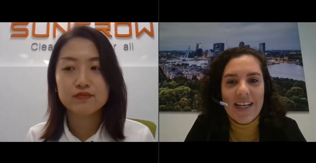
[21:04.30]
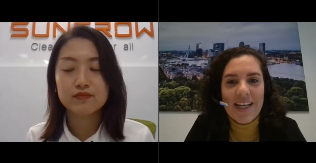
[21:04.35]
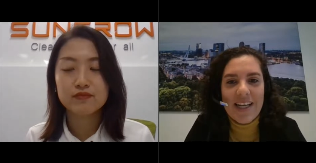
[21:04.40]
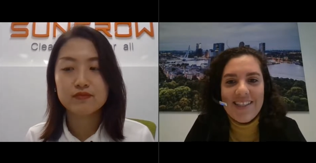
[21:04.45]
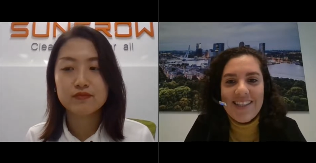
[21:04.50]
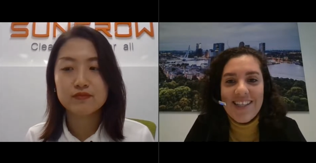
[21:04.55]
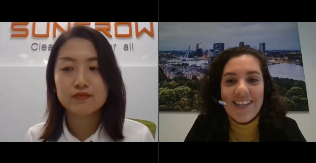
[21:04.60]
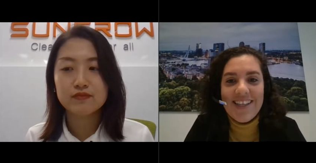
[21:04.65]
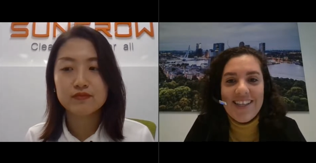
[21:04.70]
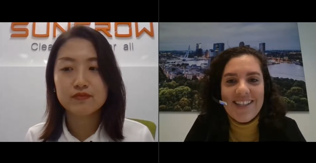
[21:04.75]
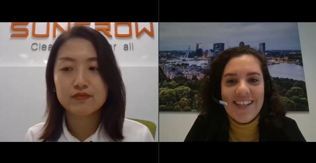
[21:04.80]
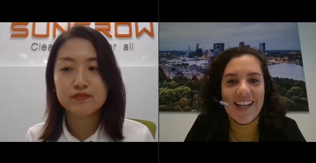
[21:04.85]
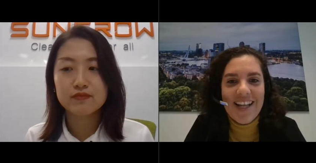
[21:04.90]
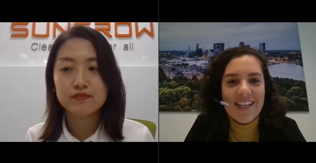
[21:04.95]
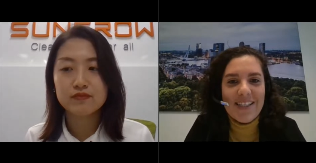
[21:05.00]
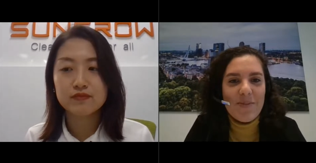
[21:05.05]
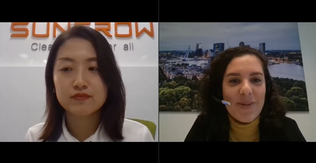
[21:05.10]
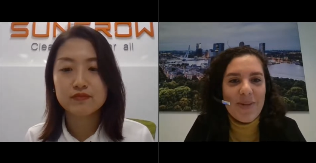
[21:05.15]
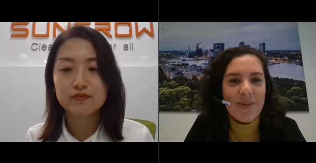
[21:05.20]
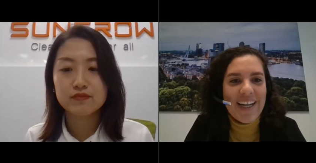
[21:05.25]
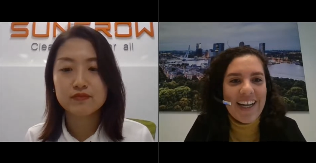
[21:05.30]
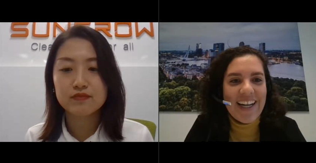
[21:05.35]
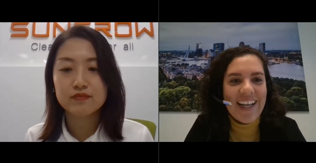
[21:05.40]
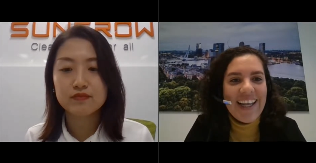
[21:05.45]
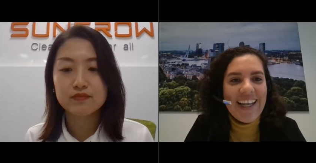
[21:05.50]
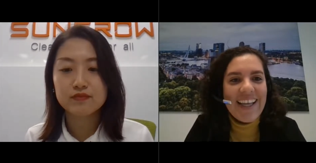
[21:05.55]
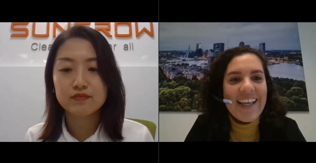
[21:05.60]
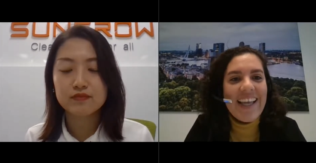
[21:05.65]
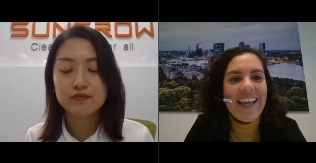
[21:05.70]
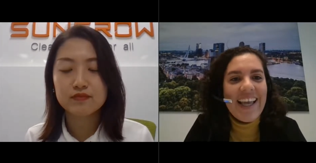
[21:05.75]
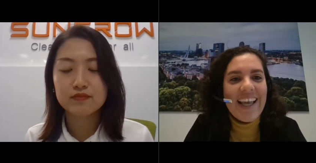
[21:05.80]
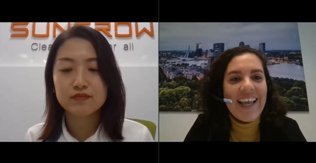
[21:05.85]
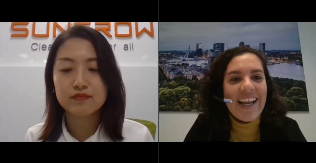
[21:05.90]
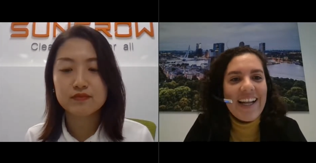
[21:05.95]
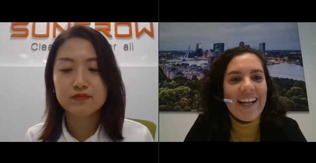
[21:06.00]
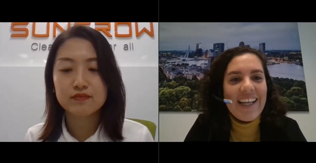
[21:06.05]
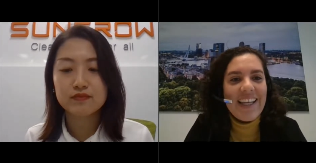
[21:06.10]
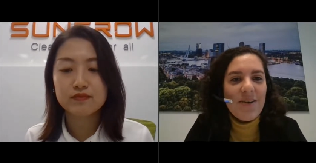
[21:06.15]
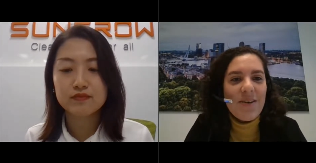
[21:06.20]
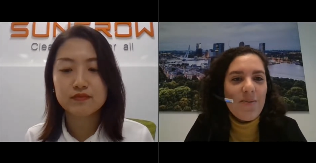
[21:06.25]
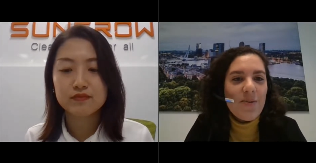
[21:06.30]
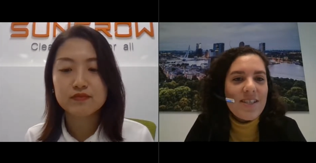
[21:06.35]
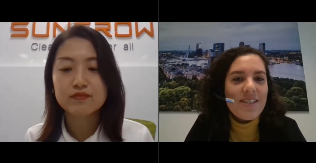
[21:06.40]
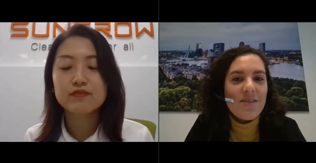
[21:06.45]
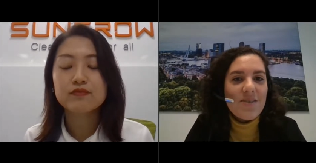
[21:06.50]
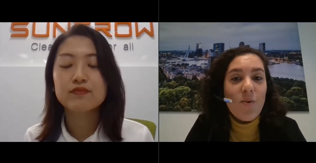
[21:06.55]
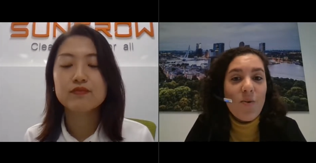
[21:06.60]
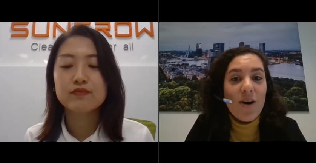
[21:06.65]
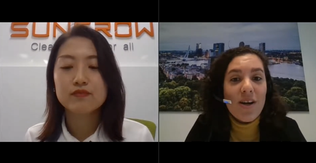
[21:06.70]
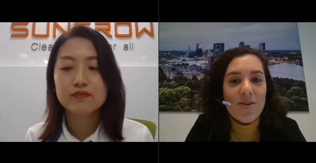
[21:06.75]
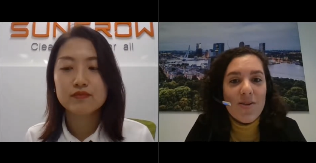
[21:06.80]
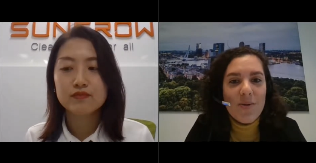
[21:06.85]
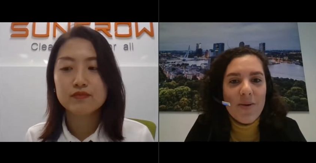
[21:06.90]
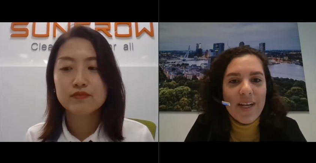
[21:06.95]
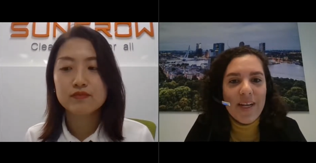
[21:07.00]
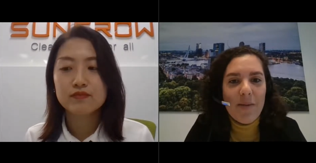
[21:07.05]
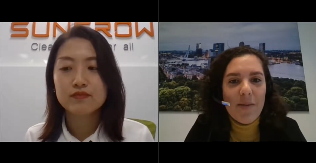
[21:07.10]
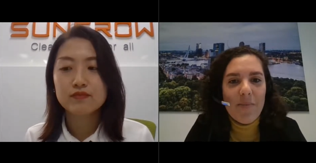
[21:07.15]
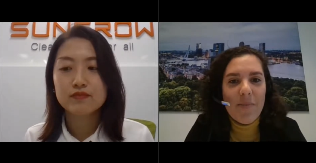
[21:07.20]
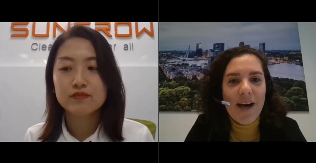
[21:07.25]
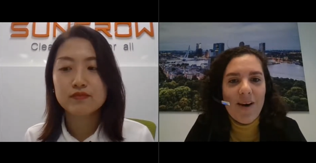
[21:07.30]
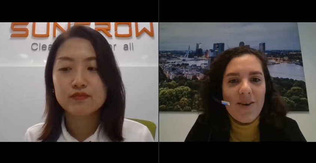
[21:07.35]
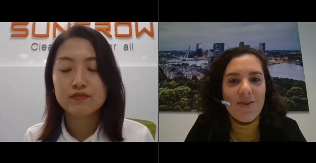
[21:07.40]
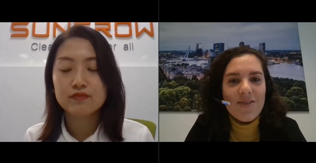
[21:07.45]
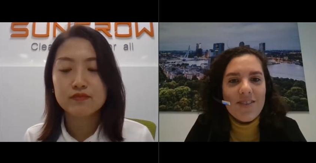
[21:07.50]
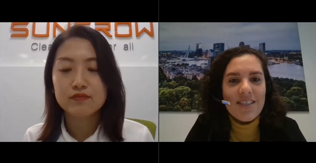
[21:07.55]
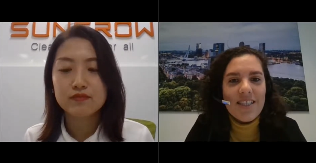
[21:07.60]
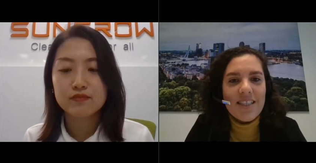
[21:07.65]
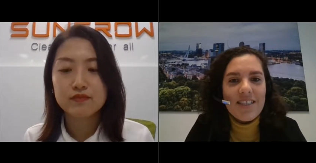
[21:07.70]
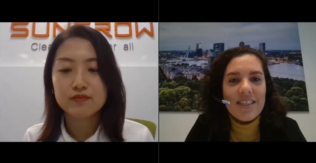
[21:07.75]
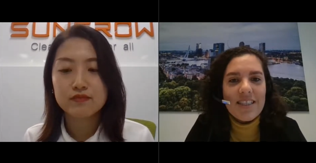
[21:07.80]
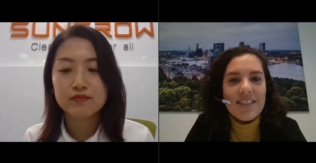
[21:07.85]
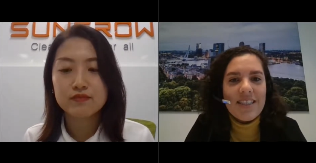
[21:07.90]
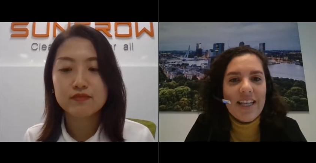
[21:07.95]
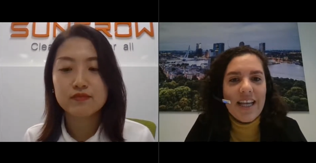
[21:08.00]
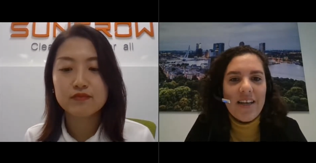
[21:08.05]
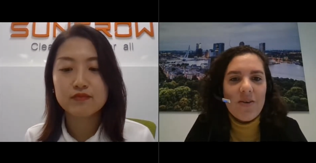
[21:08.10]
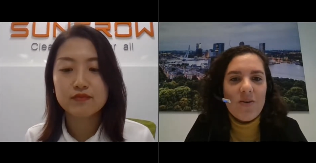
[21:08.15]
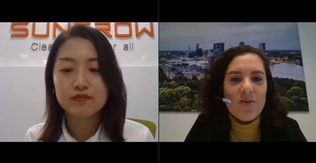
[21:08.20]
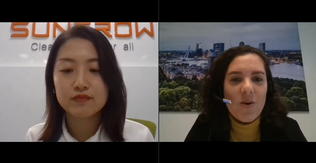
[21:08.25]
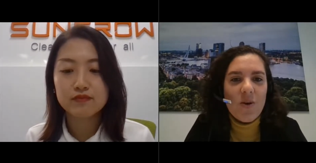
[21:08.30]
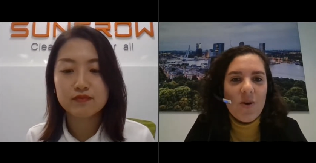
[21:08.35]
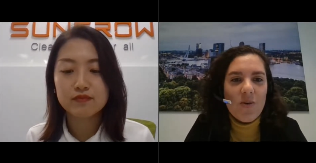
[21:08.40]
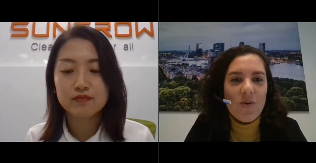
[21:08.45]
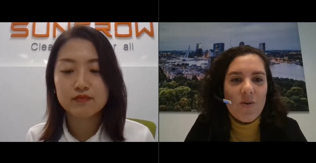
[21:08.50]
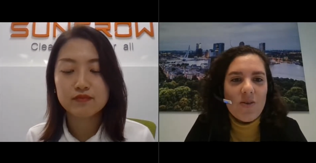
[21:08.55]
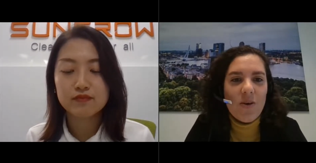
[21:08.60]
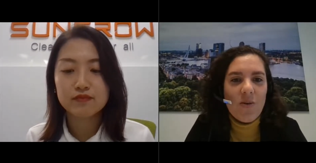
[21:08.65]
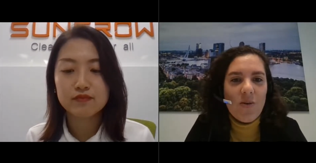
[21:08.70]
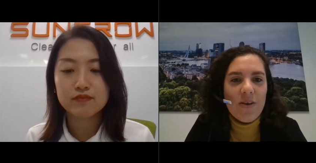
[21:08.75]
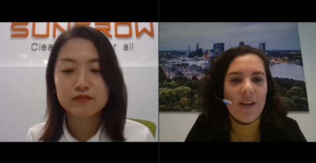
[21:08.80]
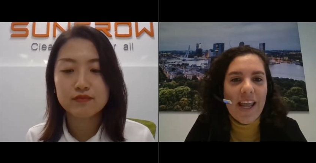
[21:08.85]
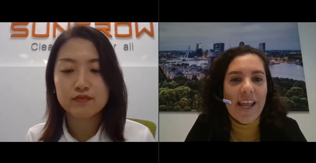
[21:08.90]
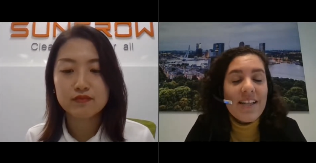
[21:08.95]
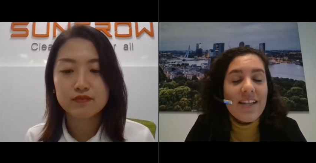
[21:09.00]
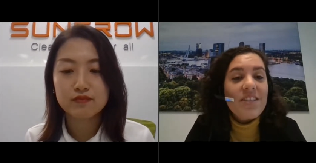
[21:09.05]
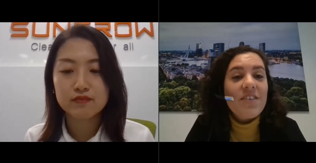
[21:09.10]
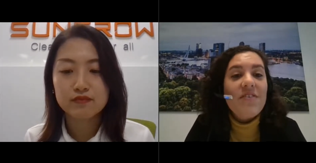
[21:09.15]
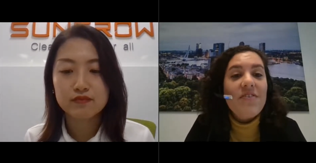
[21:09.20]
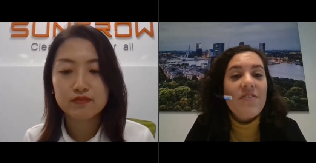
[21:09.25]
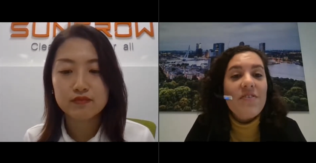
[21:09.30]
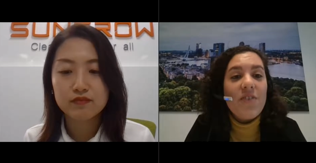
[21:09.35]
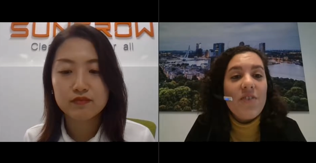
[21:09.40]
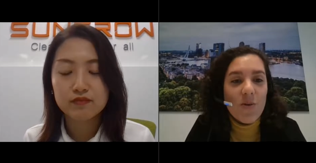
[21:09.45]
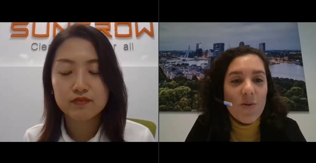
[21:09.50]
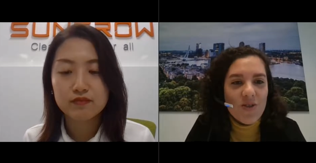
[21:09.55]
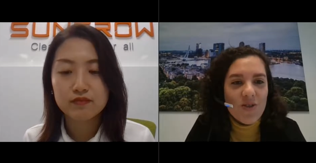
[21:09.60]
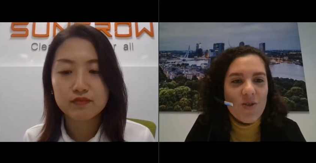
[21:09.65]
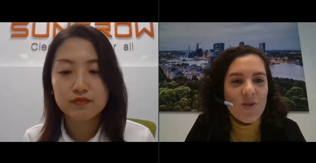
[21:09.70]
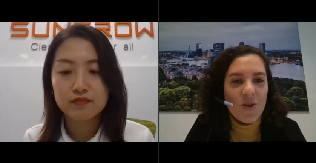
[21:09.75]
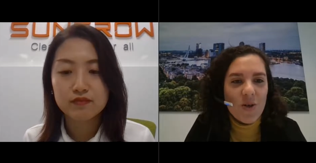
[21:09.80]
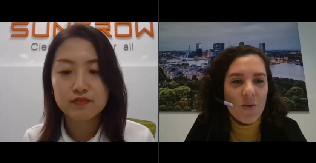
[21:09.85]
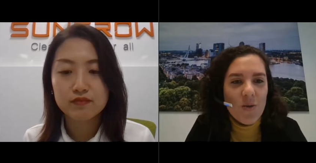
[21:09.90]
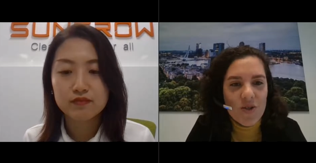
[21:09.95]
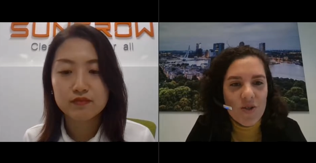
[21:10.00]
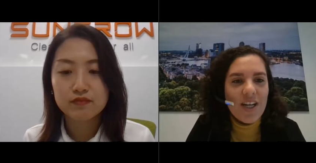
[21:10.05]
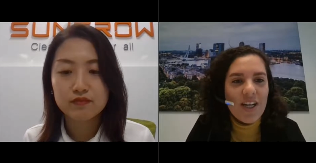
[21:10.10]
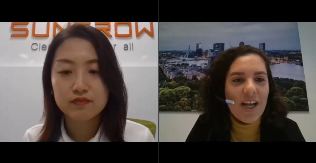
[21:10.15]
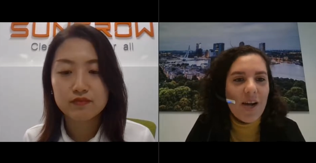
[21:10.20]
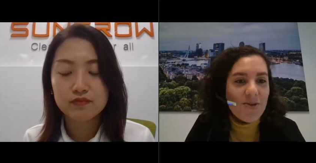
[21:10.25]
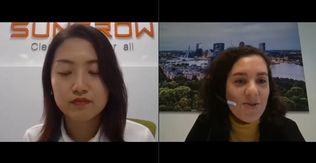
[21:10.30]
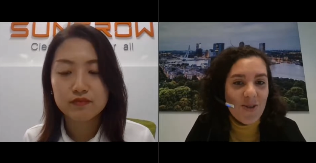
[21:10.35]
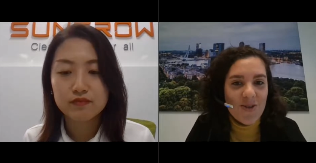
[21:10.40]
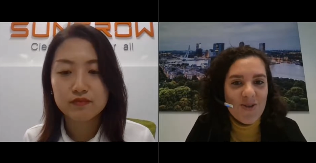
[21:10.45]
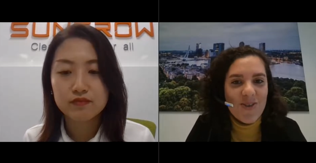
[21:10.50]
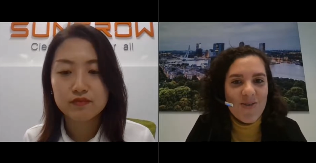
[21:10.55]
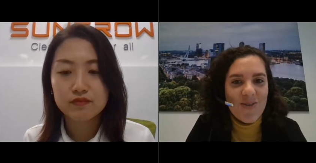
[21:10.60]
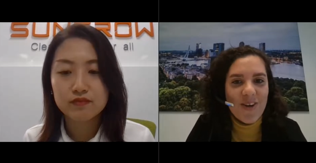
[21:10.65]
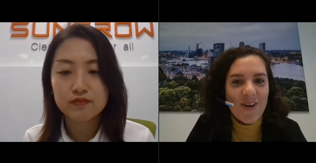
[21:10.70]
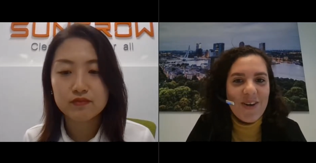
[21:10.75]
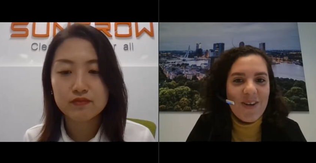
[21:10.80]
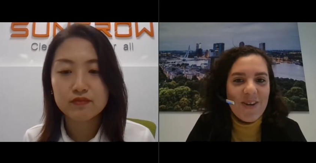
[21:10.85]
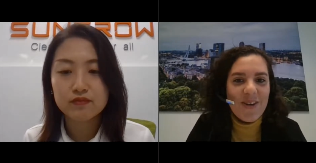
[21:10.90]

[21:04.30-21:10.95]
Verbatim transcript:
Speaker 1: by Stanislas Merlet, and he was wondering about the details on on anti-frozen solution. I was also very